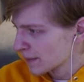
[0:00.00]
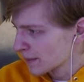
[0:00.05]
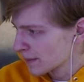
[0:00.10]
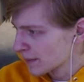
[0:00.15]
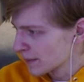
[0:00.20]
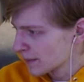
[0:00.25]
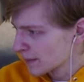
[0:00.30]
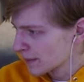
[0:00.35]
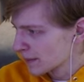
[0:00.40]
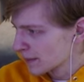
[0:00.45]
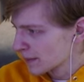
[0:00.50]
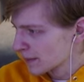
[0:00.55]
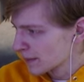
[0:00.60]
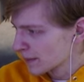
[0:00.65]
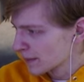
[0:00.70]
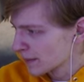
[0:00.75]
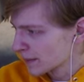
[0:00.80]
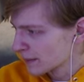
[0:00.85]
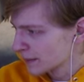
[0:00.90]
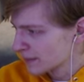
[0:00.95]

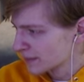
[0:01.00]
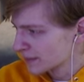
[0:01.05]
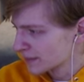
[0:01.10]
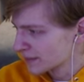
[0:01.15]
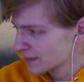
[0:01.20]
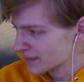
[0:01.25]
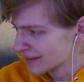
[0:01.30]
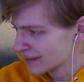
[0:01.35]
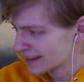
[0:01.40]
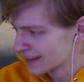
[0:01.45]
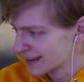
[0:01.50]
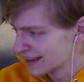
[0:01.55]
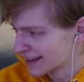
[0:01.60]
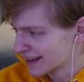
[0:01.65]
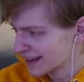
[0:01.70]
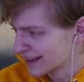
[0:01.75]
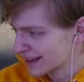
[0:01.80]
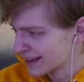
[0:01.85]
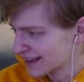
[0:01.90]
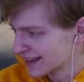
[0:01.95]

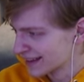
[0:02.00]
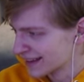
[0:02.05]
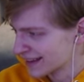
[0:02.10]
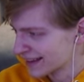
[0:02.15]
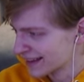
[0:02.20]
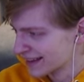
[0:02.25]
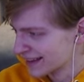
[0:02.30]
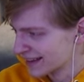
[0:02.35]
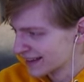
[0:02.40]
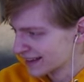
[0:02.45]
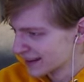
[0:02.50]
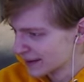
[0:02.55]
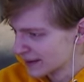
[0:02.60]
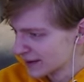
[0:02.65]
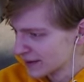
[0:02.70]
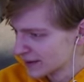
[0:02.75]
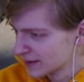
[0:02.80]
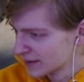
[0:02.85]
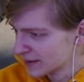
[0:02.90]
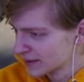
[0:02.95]

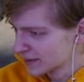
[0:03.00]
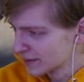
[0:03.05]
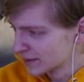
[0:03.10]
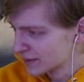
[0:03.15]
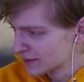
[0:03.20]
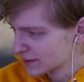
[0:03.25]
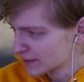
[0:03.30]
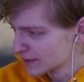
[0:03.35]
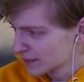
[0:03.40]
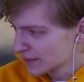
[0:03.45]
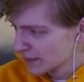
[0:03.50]
This person isn't speaking.